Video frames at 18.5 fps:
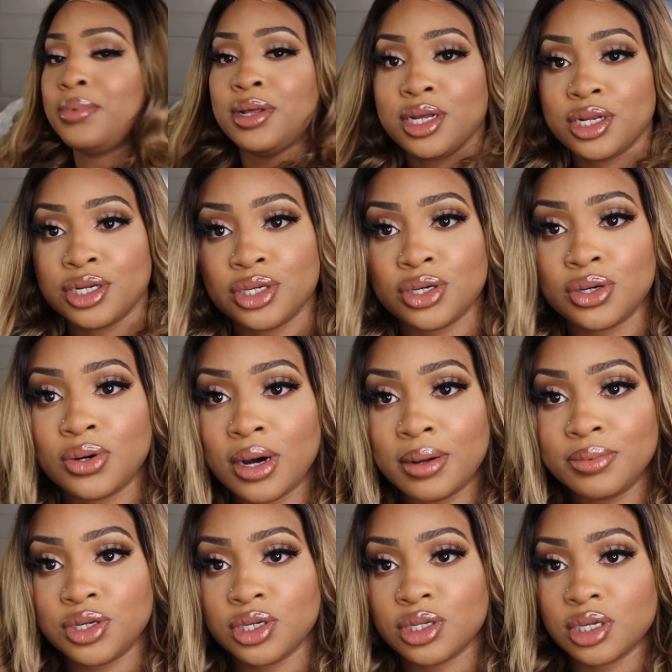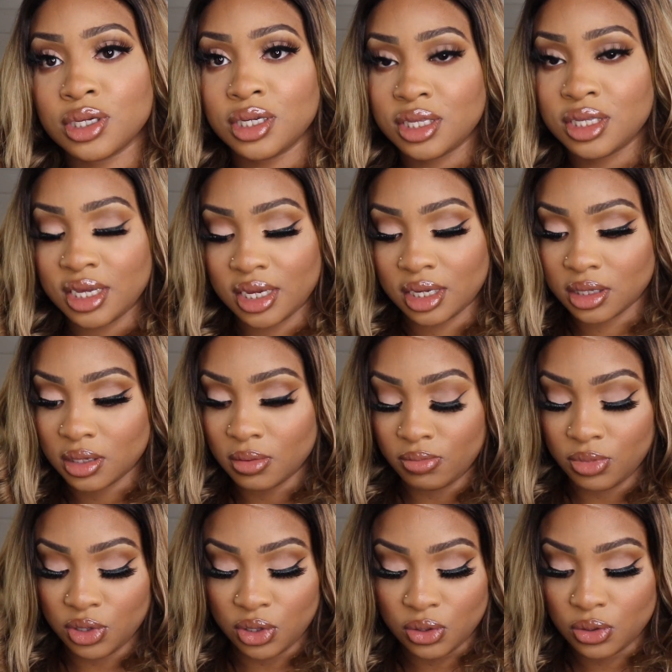gonna do, I'm just gonna take
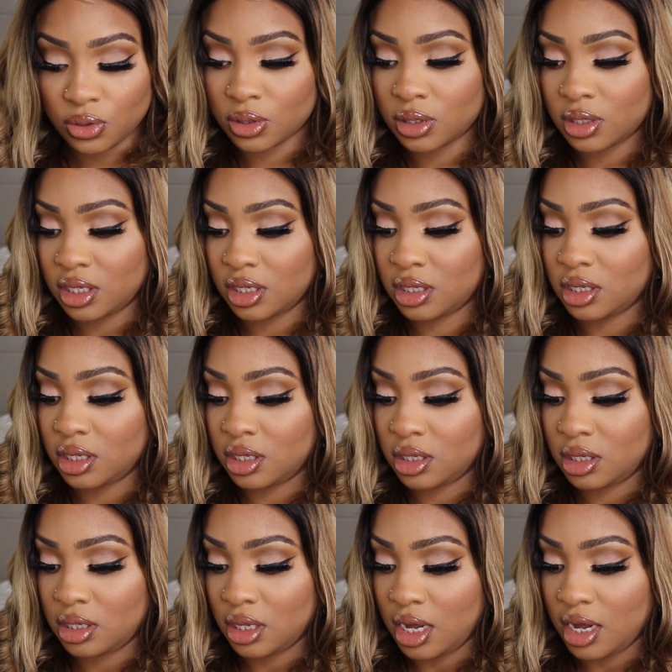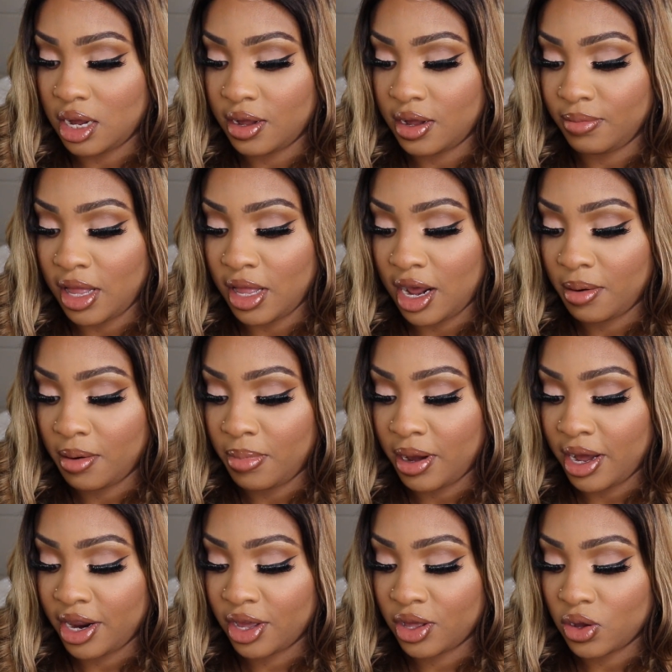some mousse. This is Lotta
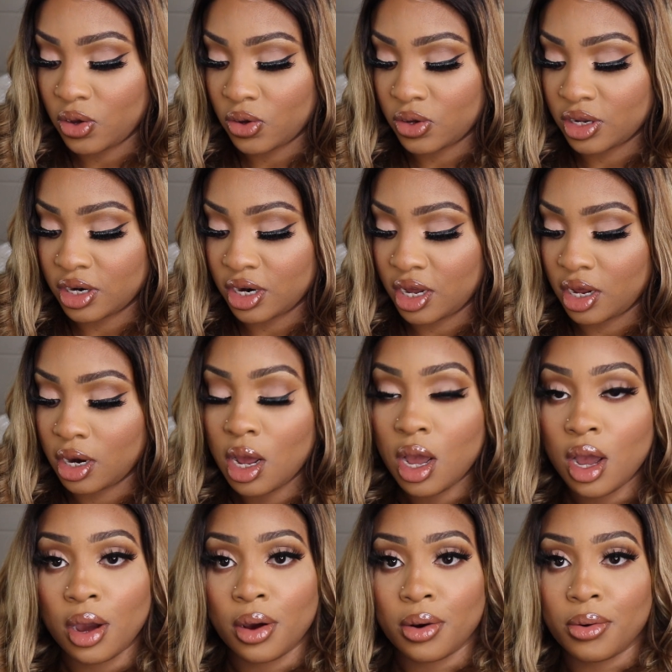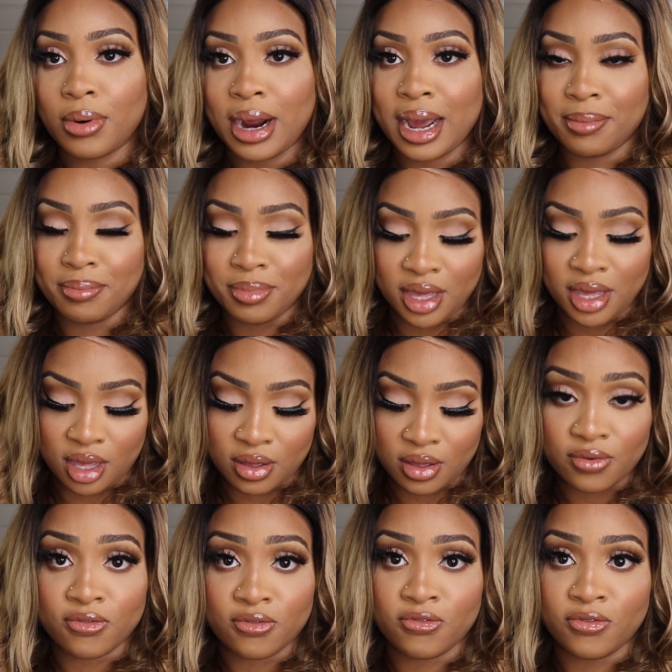Body Coconut Wrap
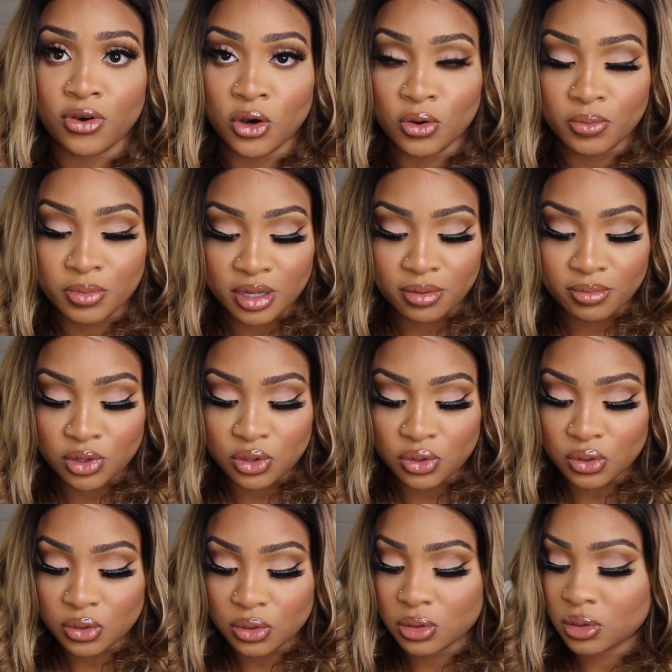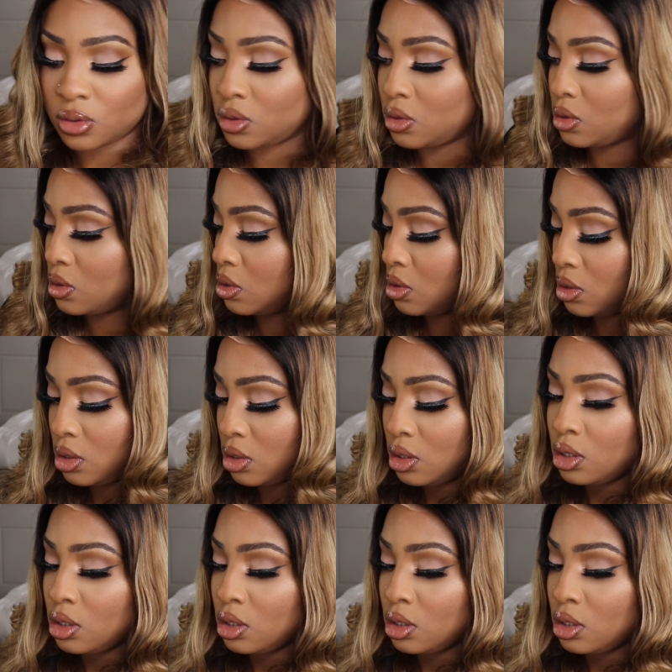Me Foaming Mousse.